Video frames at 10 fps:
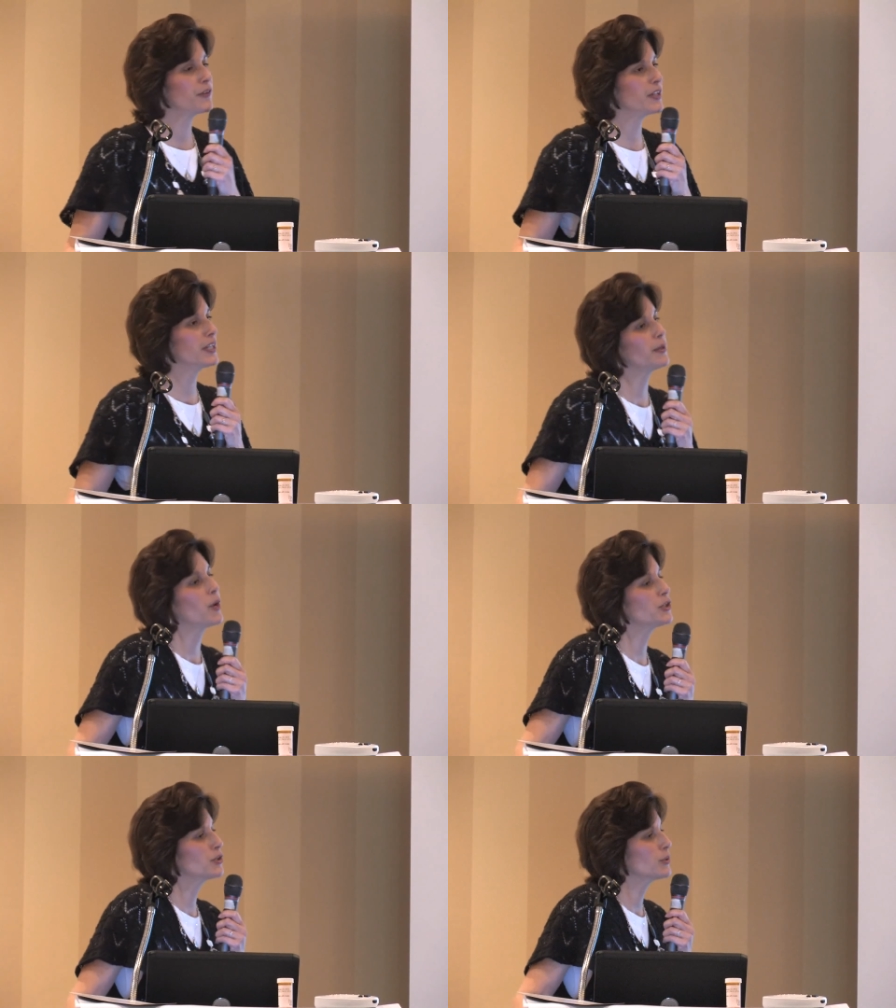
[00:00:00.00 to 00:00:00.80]
thing I
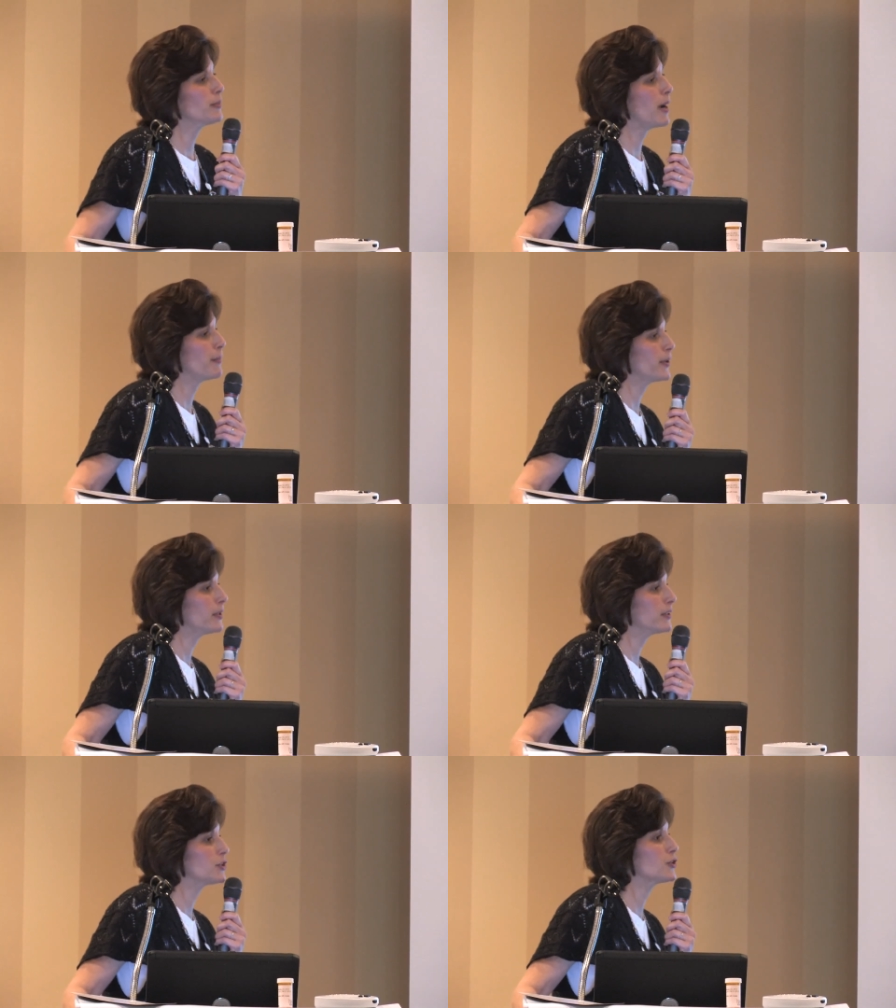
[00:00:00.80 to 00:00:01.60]
want you to
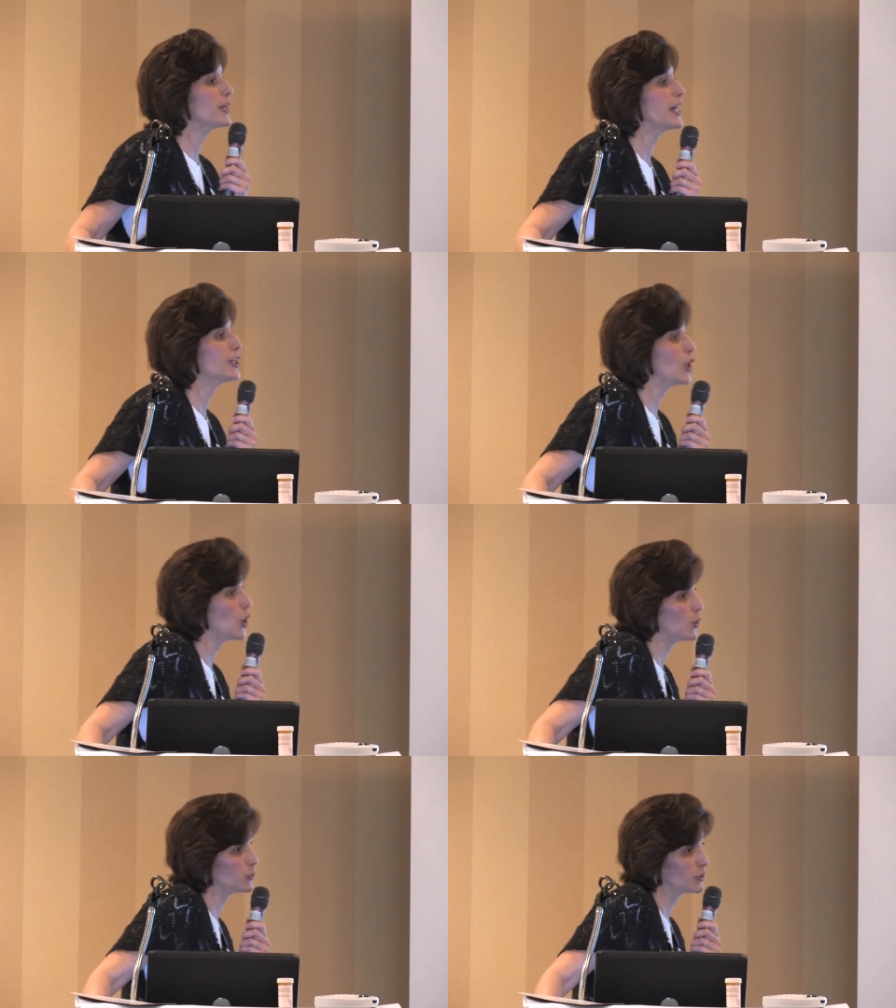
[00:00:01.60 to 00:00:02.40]
remember, that you're not
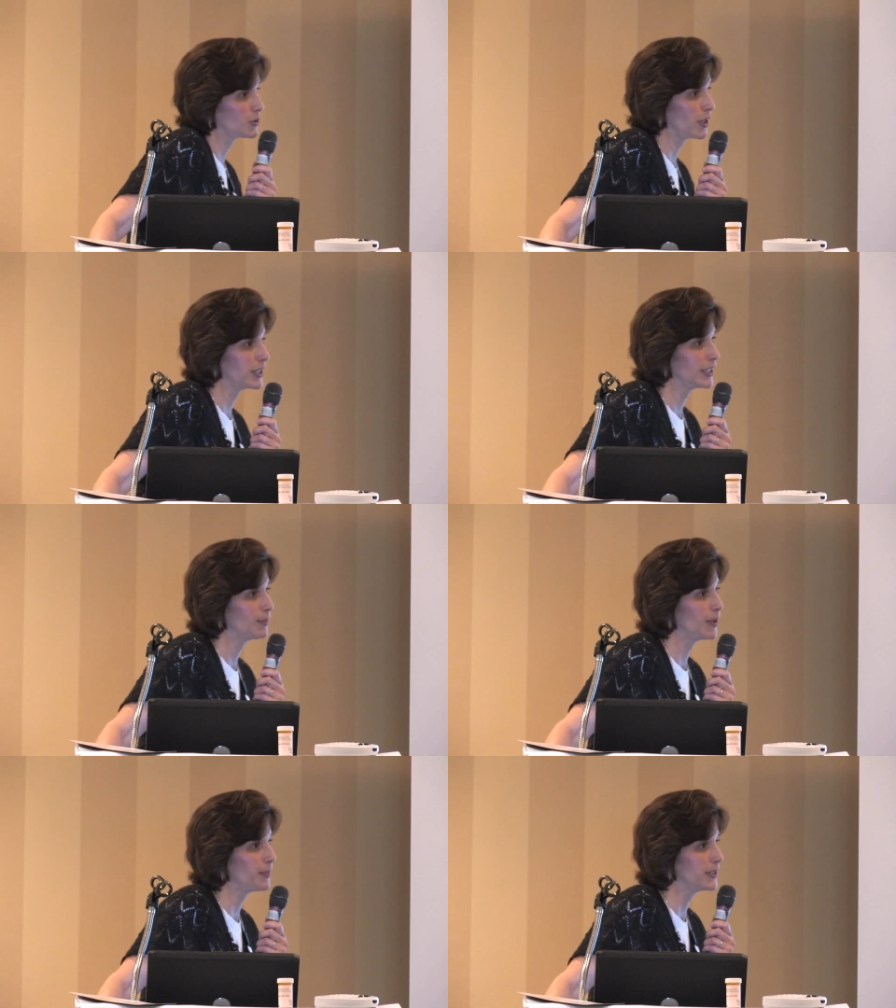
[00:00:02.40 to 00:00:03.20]
alone trying to
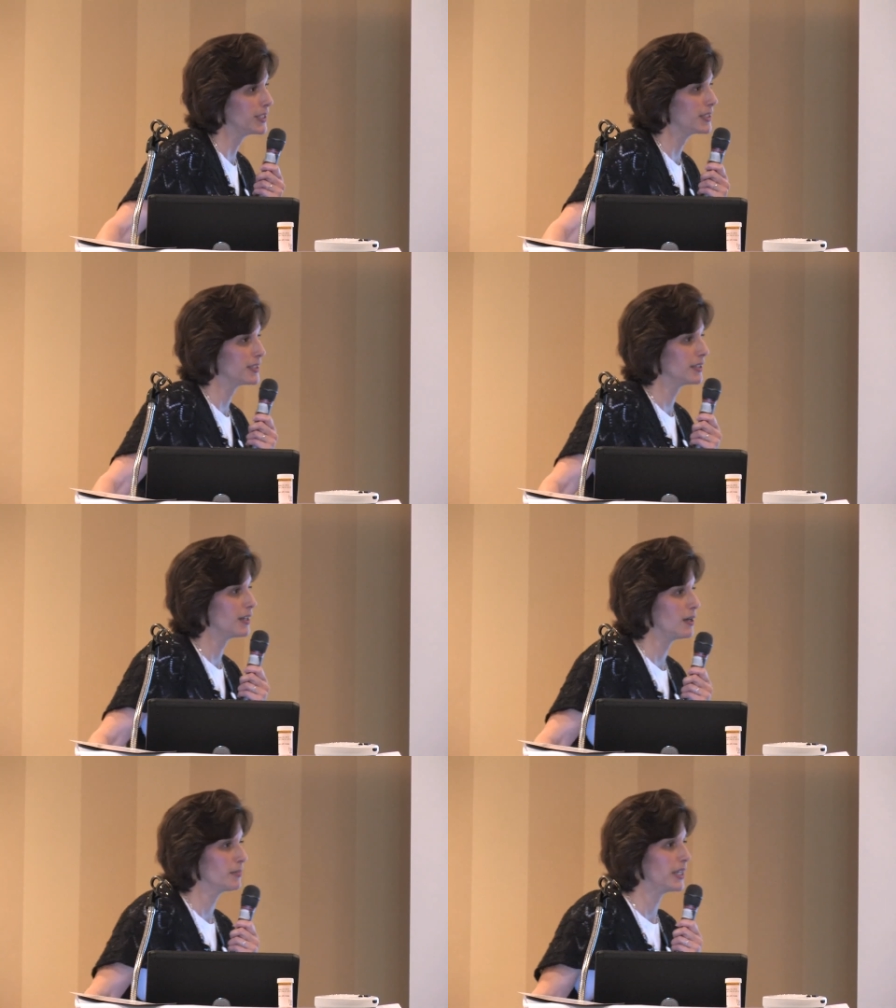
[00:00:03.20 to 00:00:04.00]
keep up on these
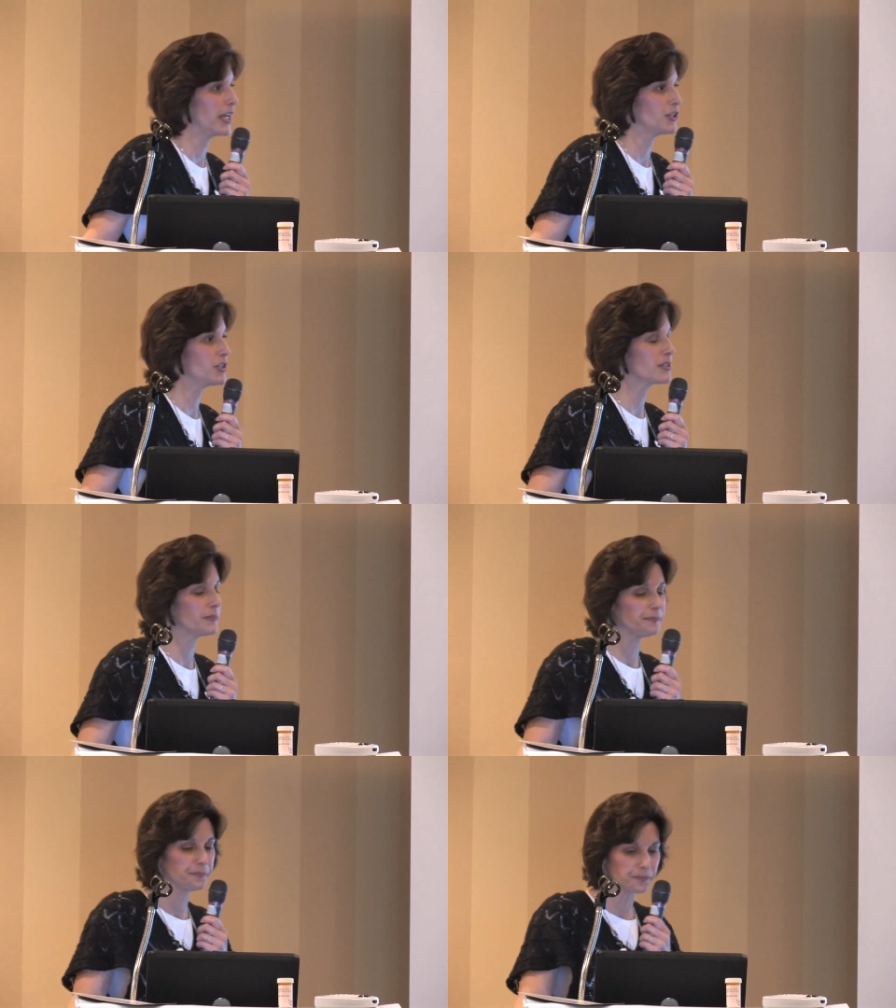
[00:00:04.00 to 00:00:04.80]
gadgets.
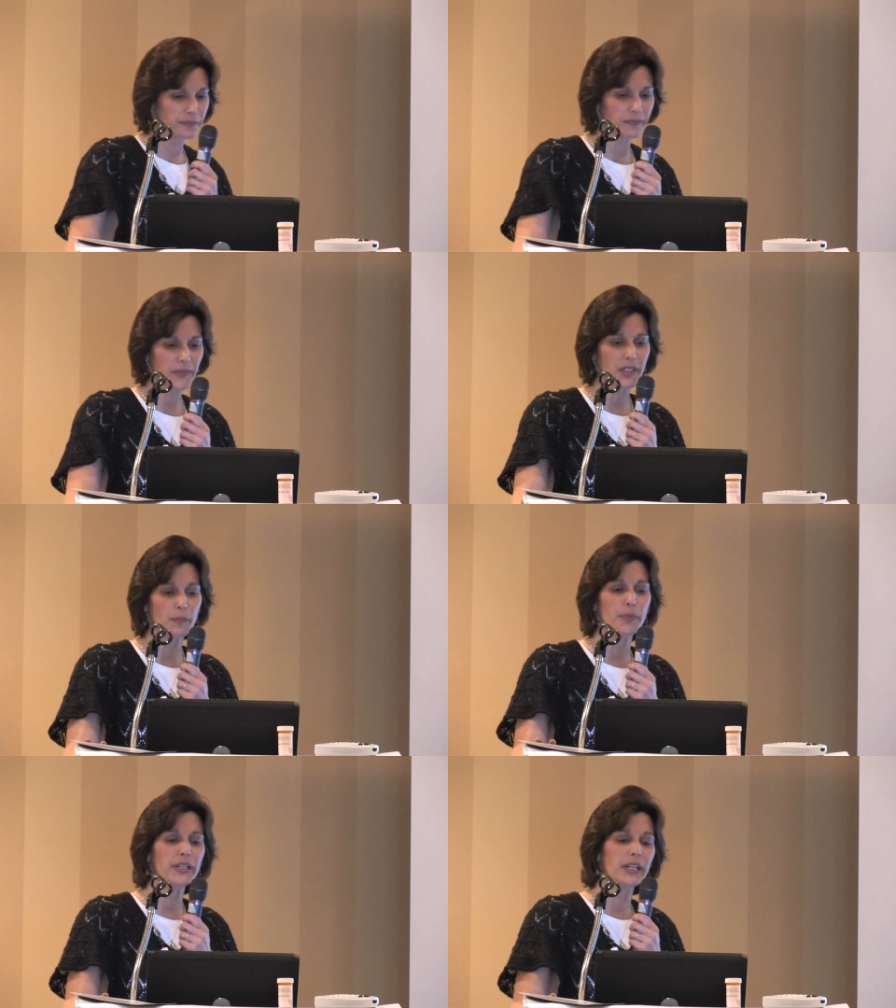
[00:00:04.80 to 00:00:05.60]

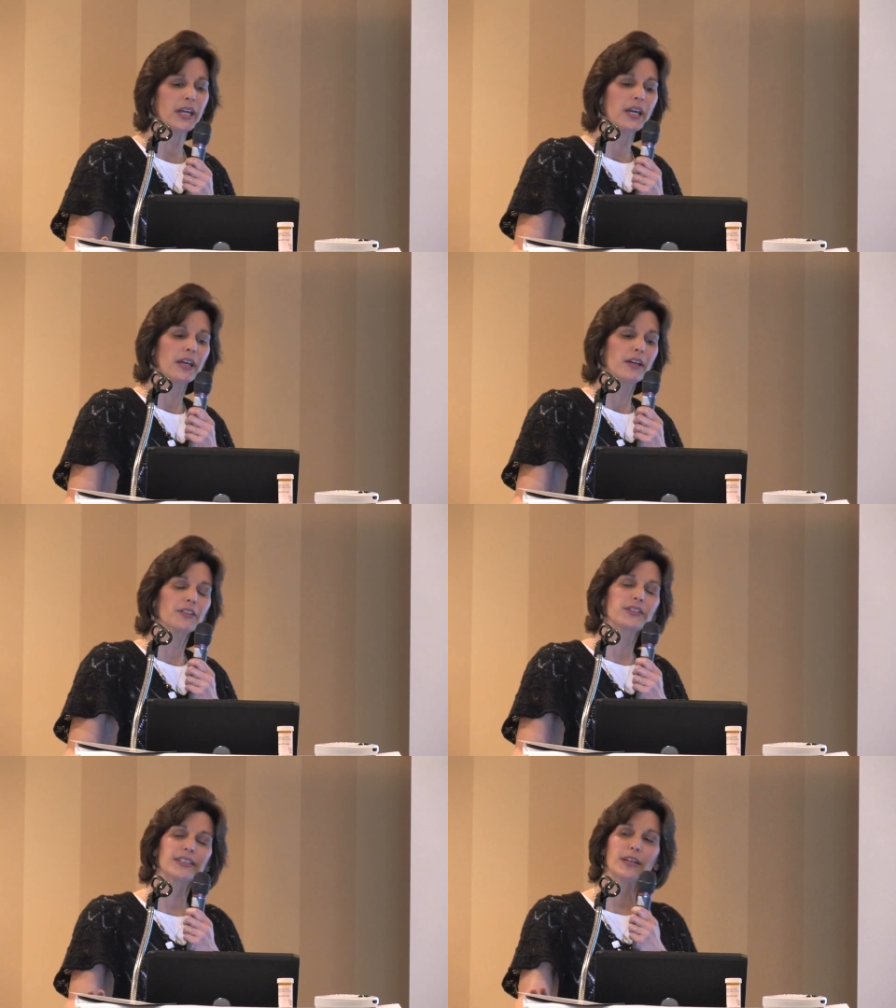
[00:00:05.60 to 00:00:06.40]
But
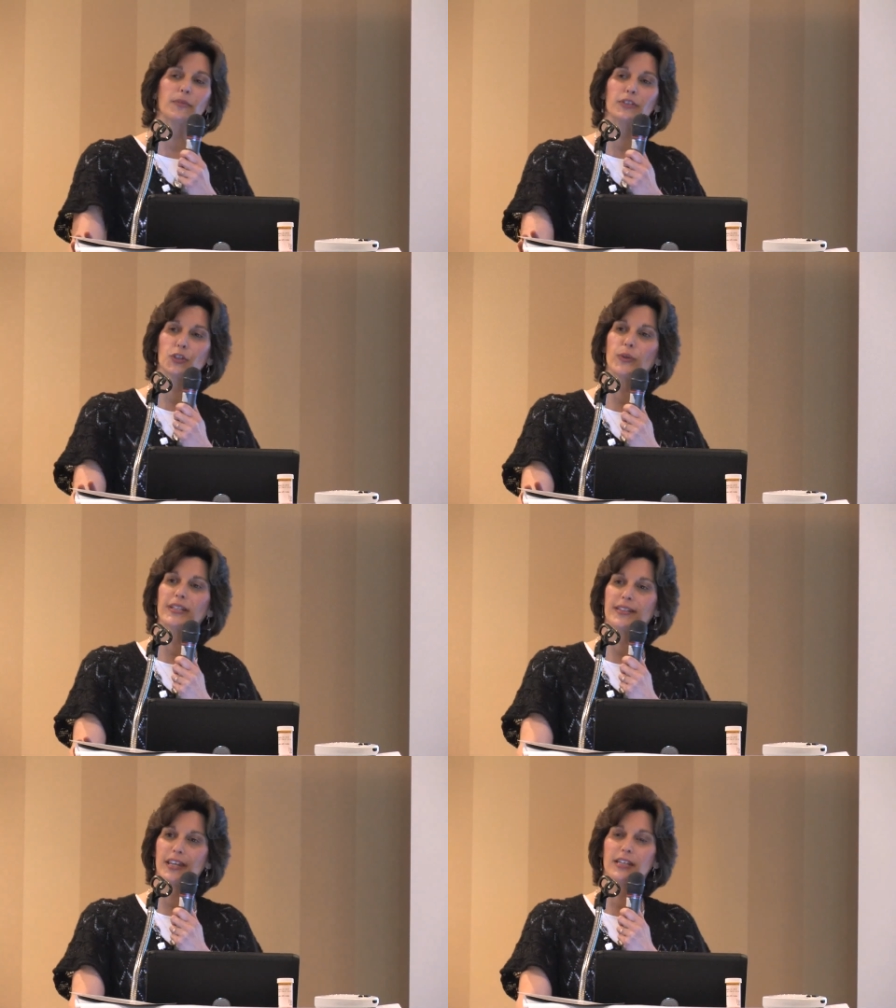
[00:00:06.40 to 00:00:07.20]
doing
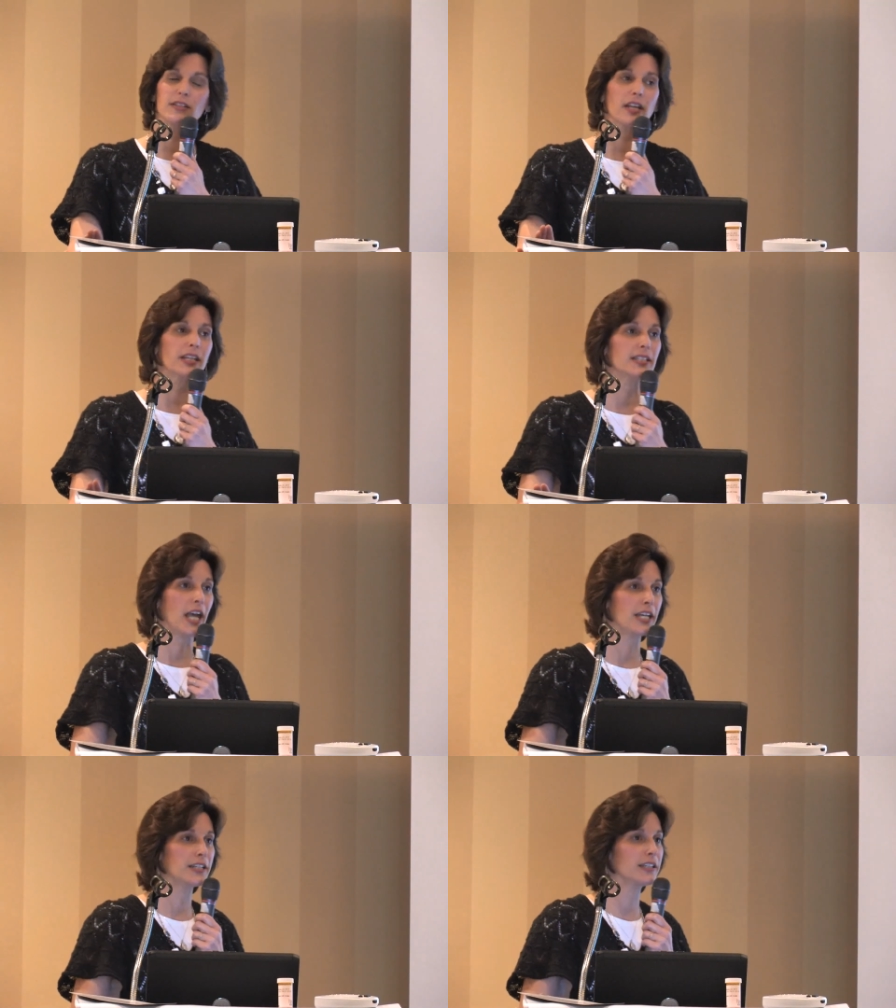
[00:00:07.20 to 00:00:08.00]
things like
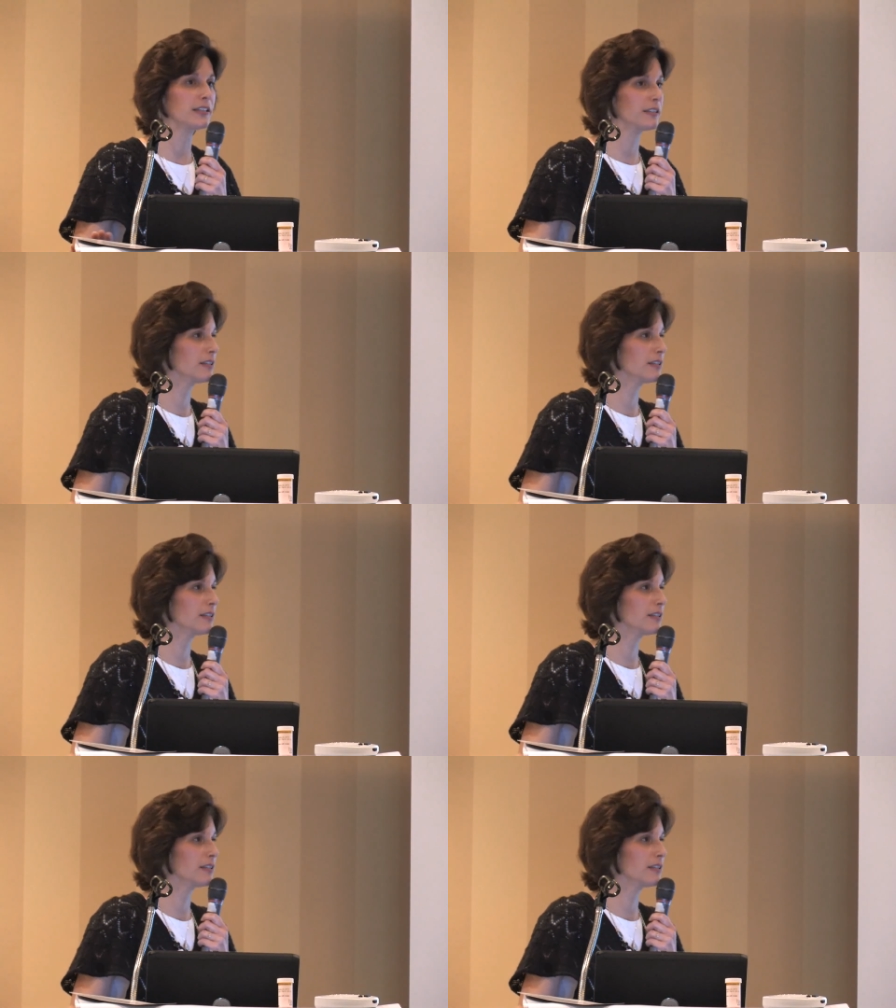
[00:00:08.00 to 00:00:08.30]
attending